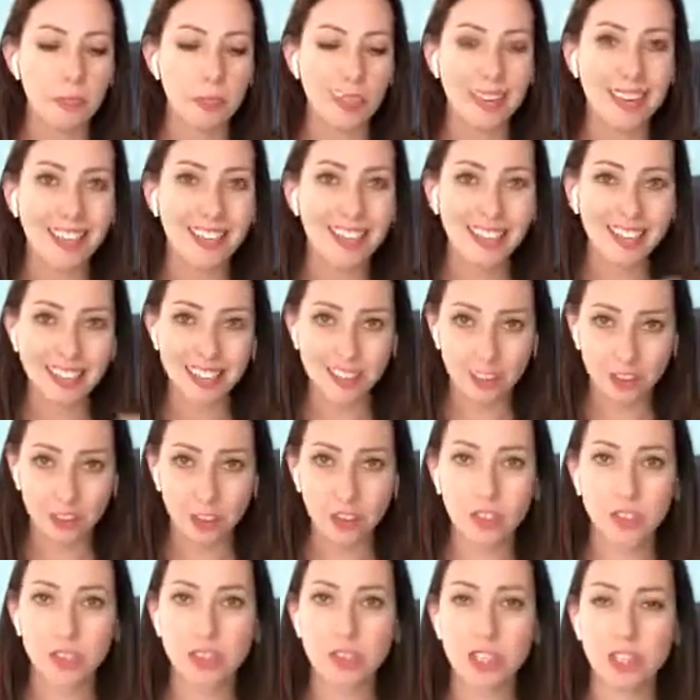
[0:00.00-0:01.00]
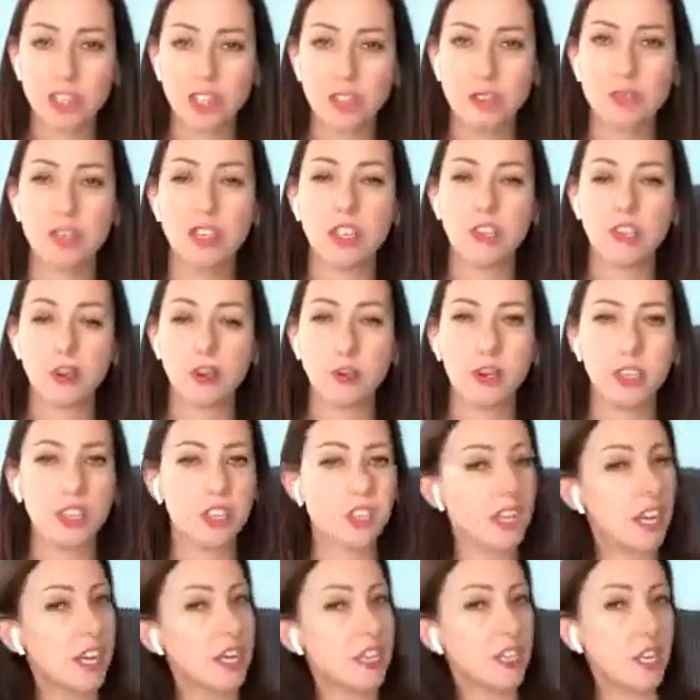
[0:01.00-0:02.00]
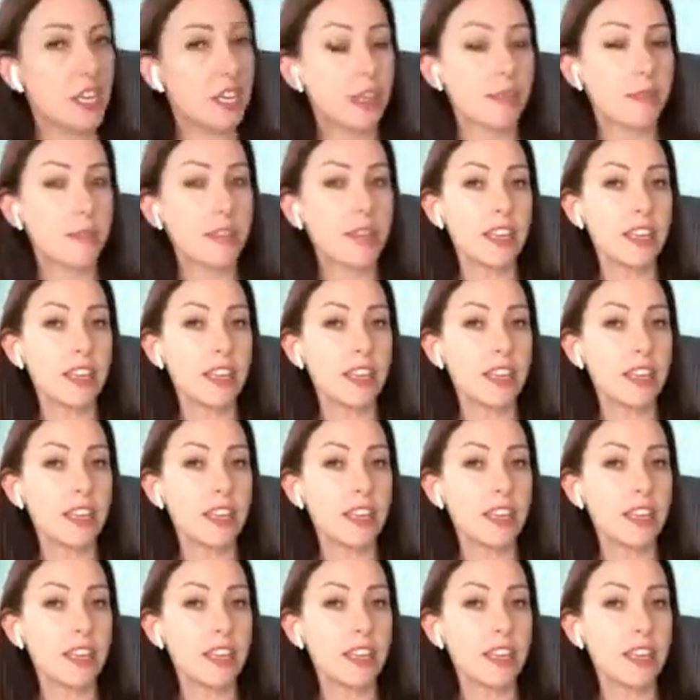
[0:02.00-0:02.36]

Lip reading: And again, constantly shifting, growing, and changing.